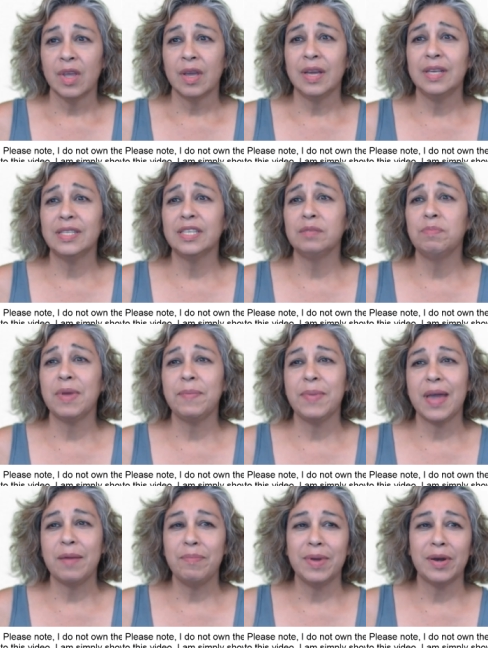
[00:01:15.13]
He says,
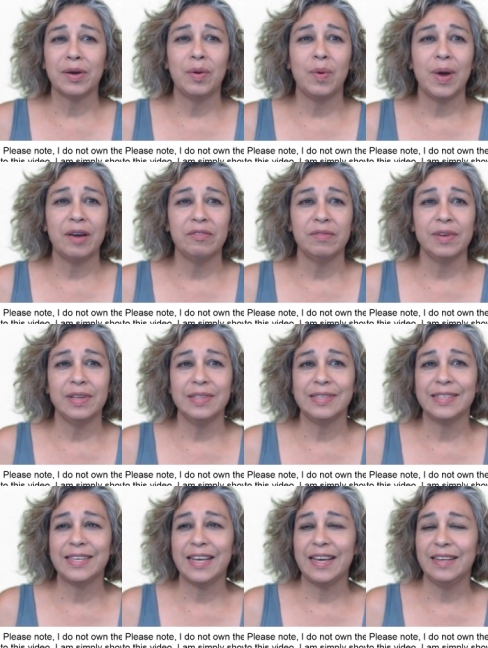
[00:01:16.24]
maybe I better go out
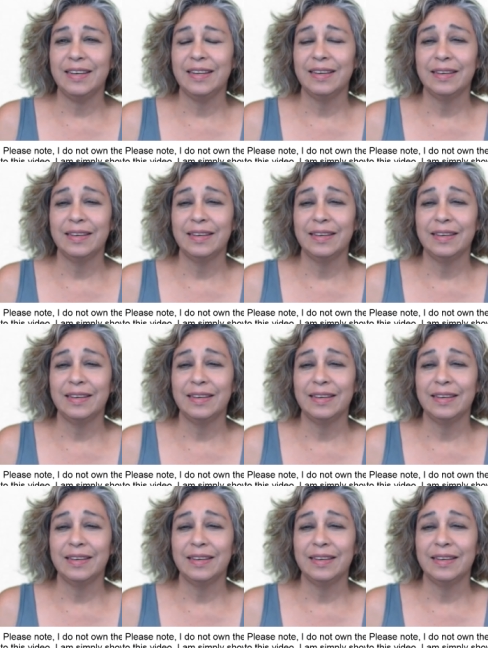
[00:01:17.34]
instead.